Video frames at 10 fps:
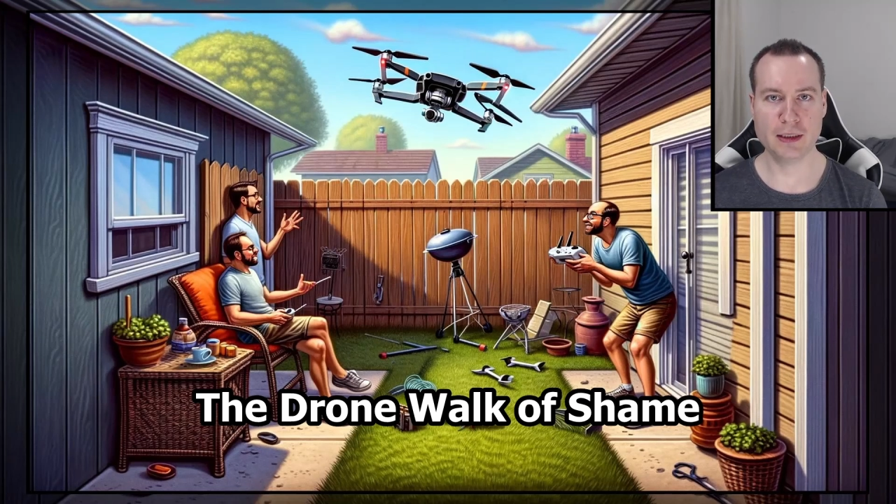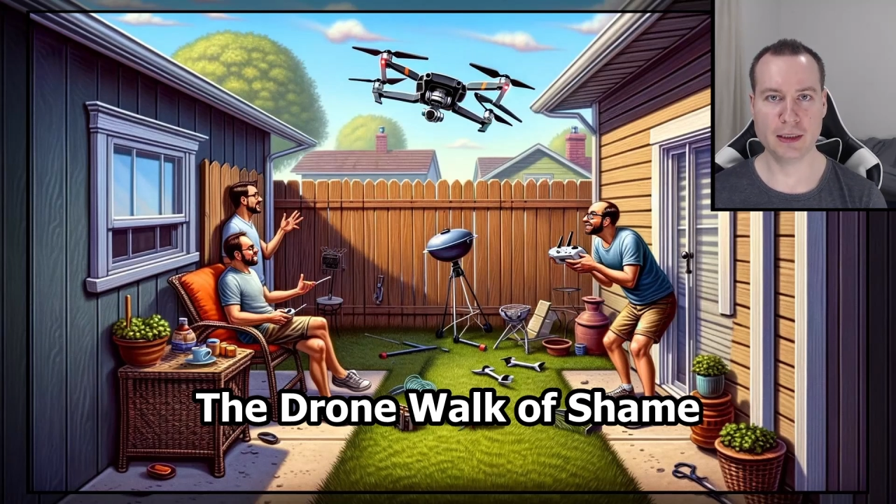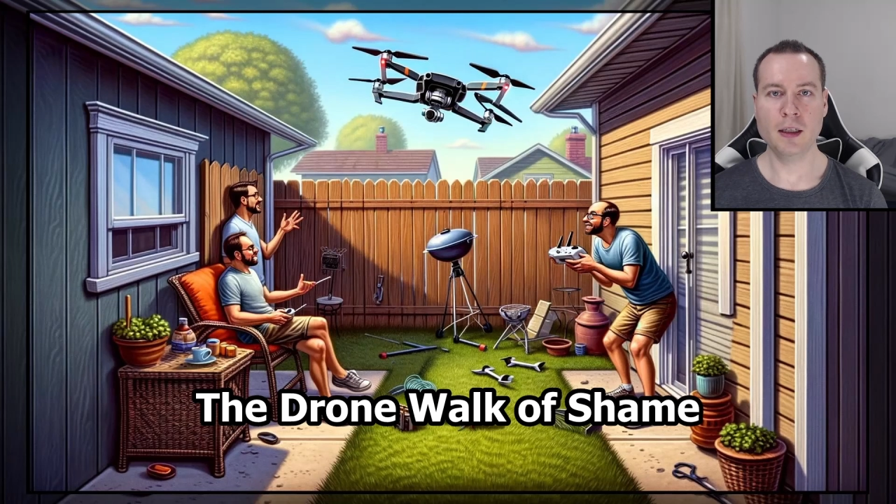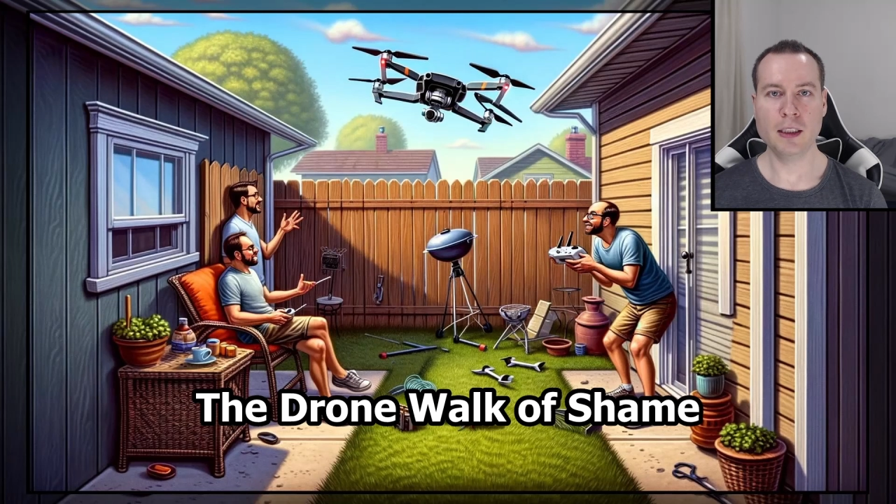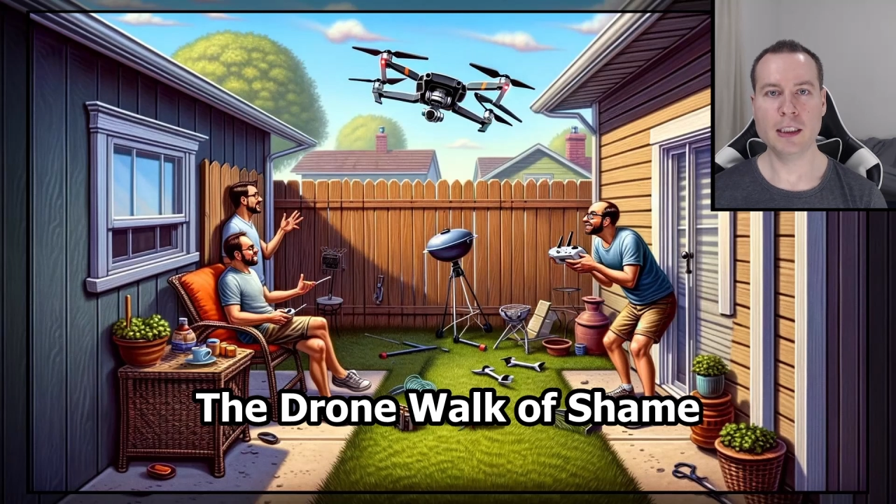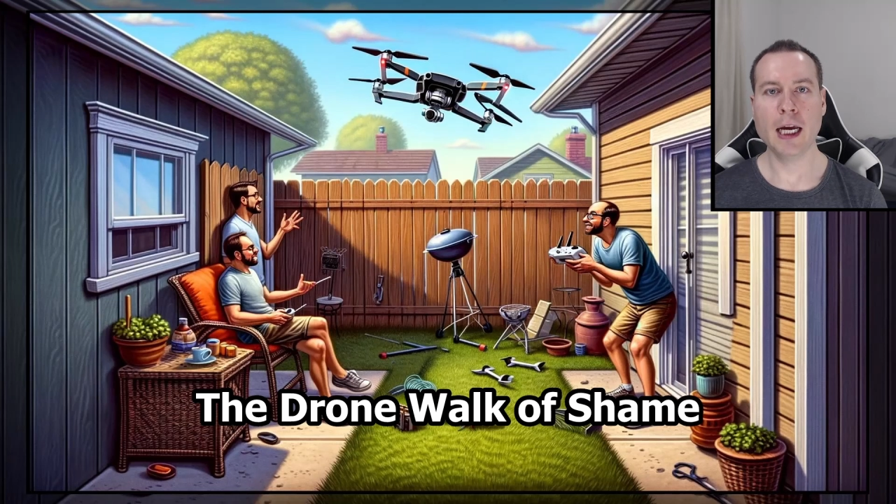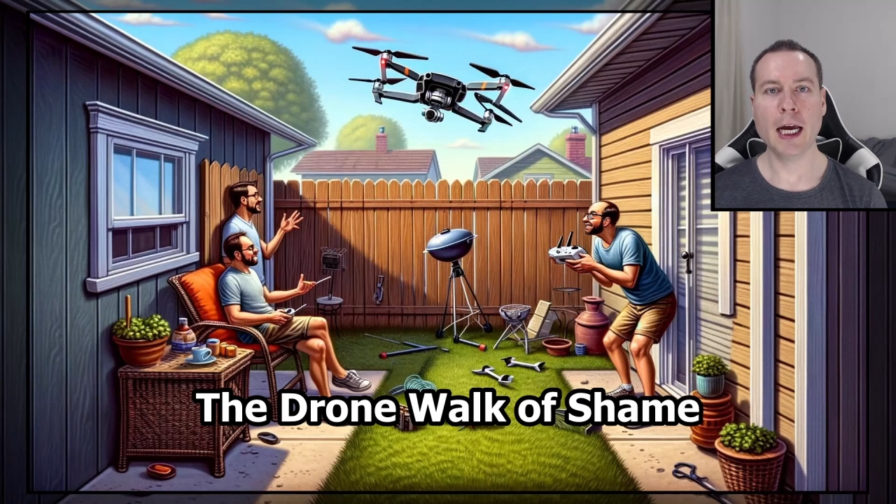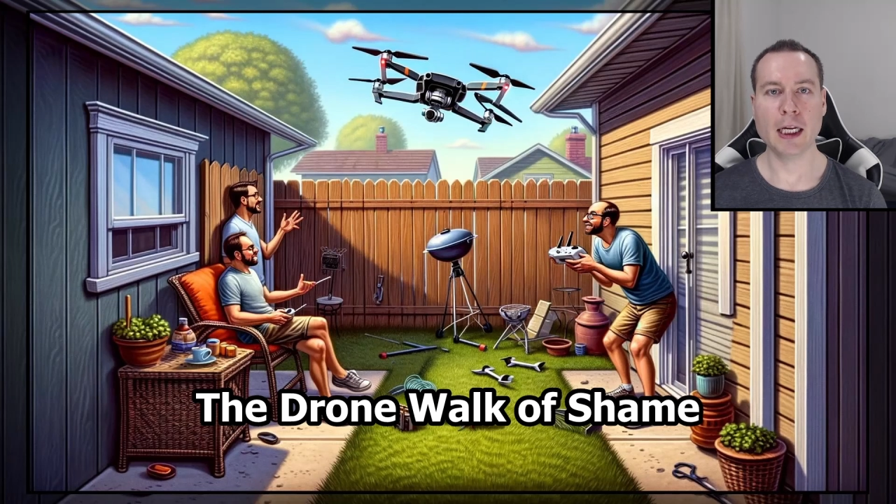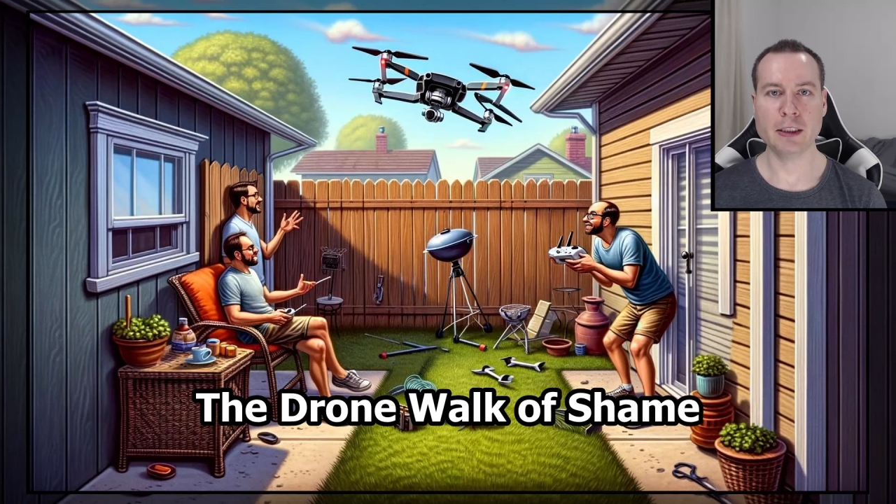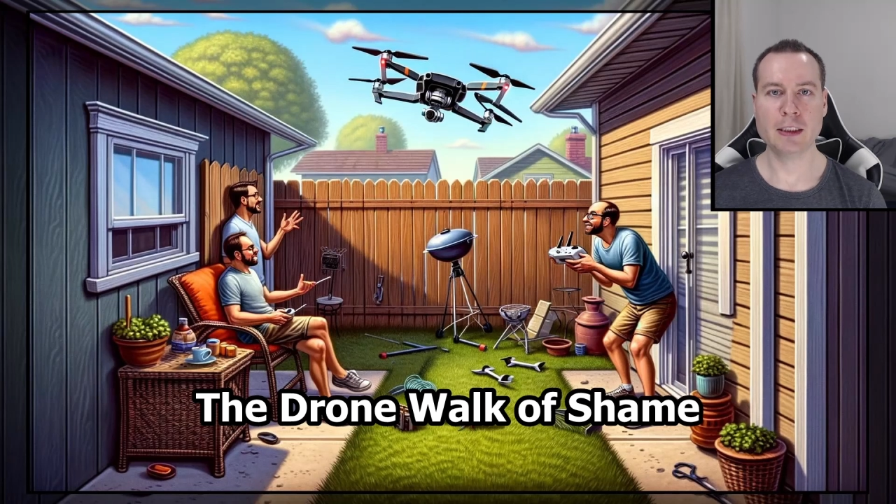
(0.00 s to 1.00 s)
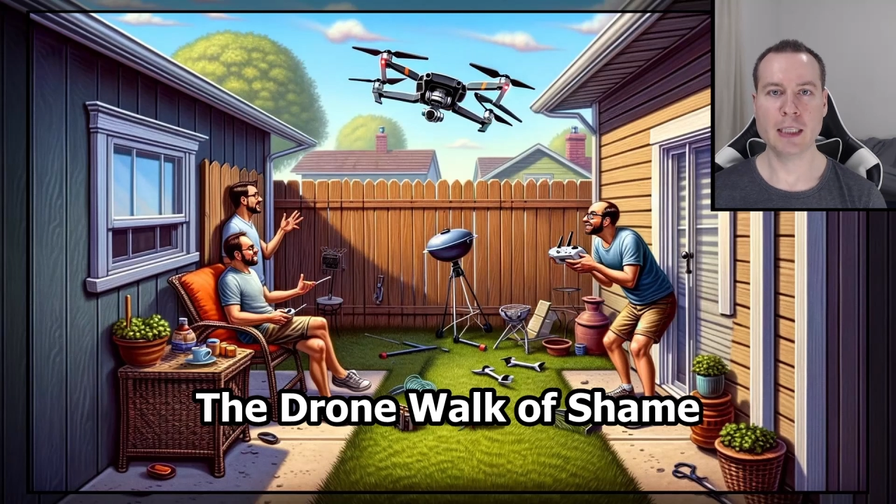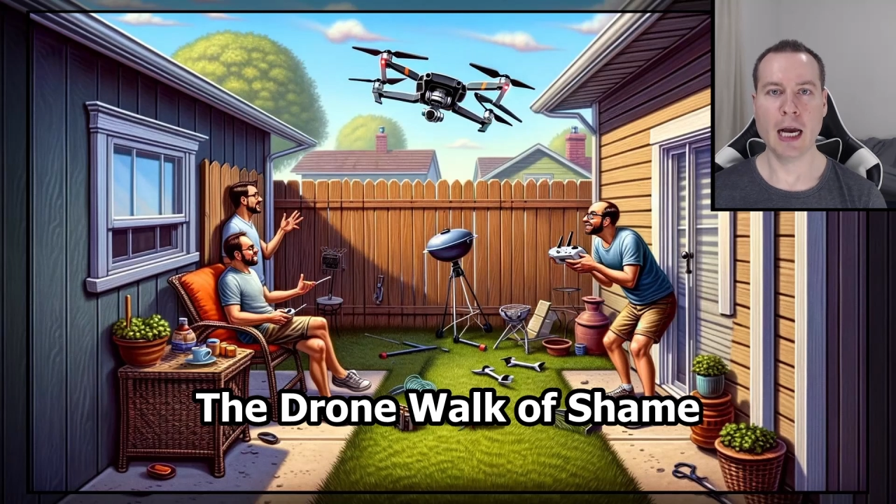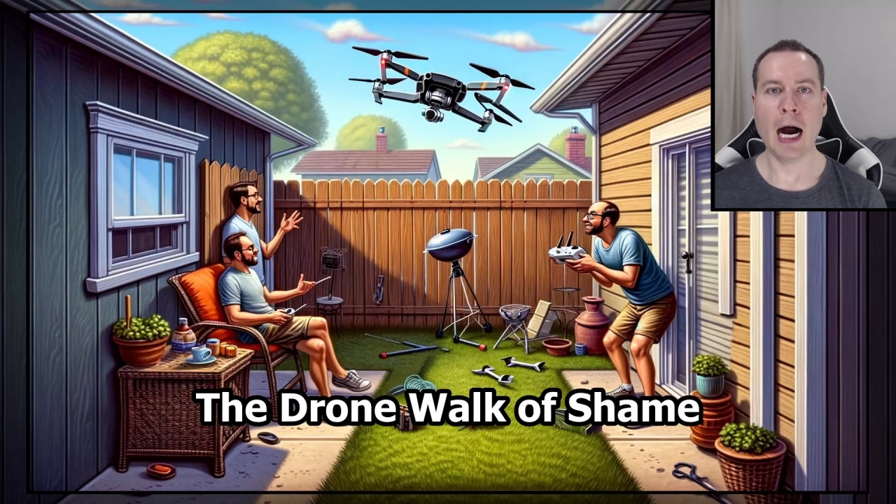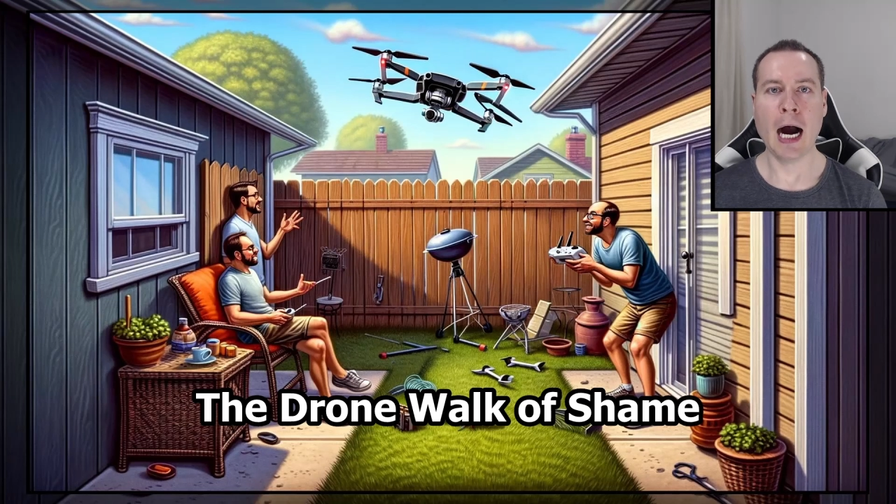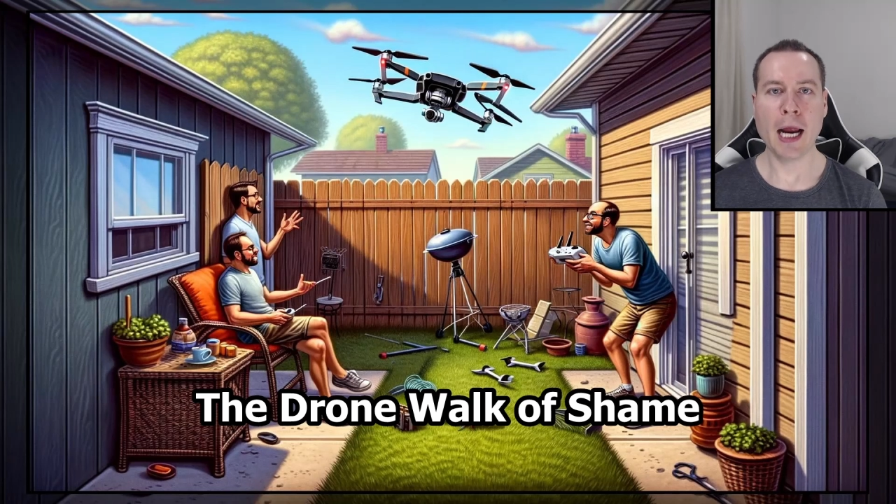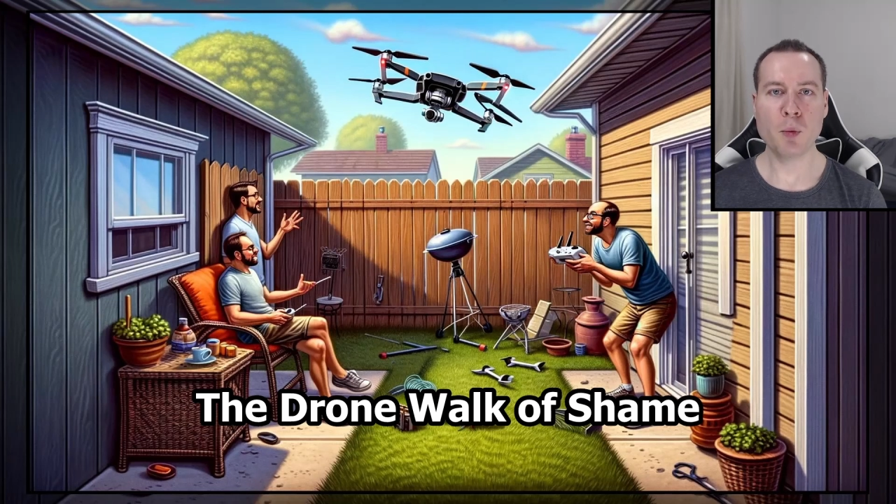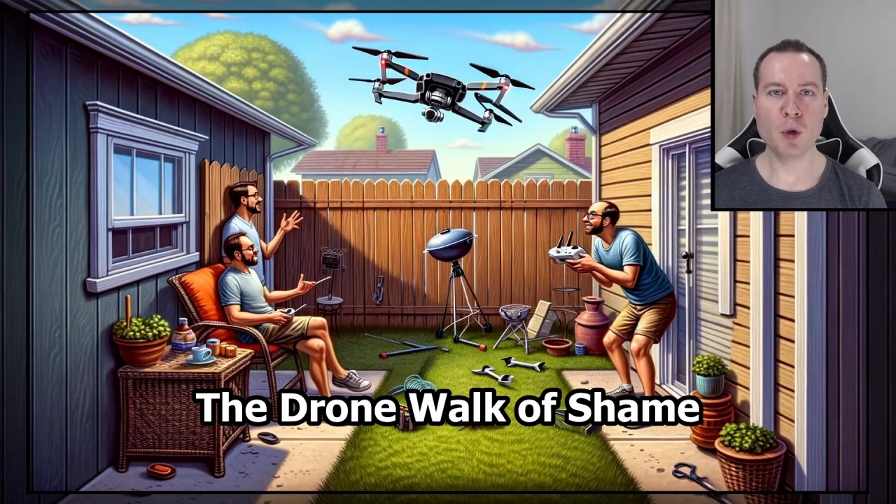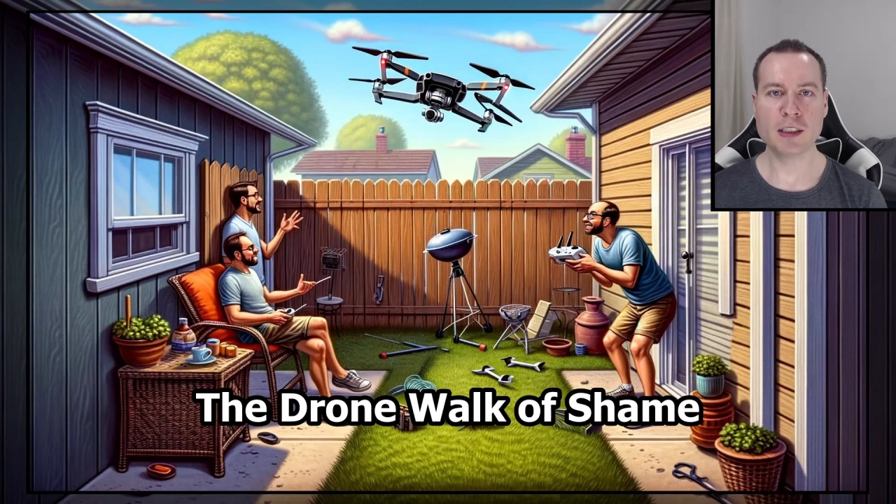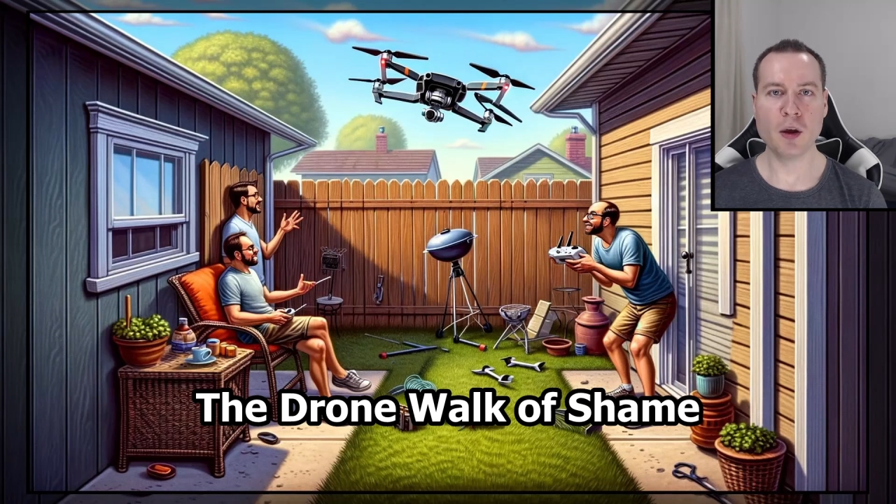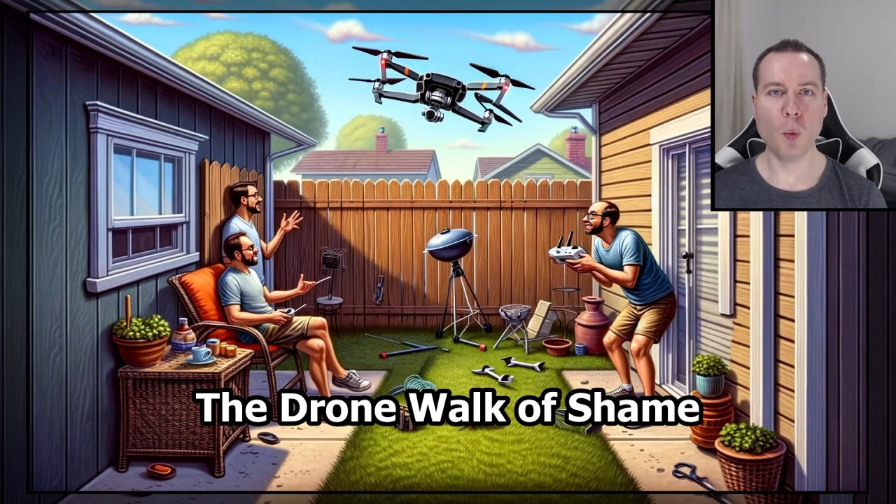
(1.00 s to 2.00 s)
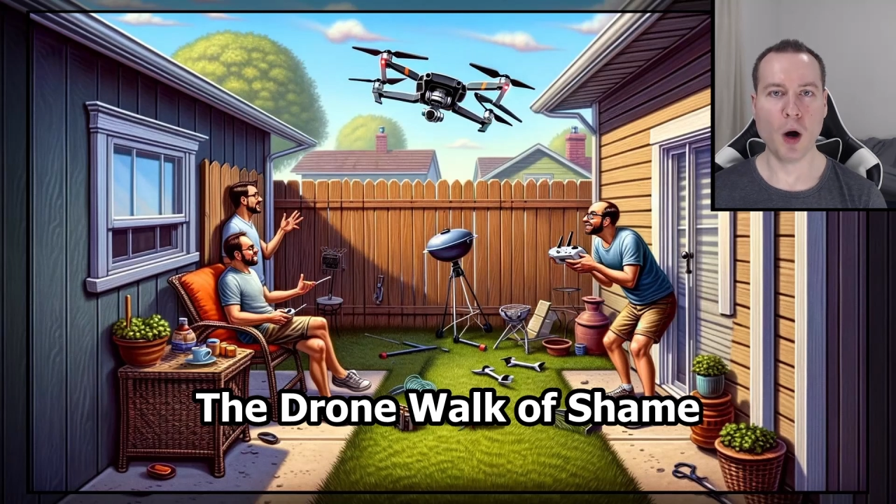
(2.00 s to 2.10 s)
Yes, I was the one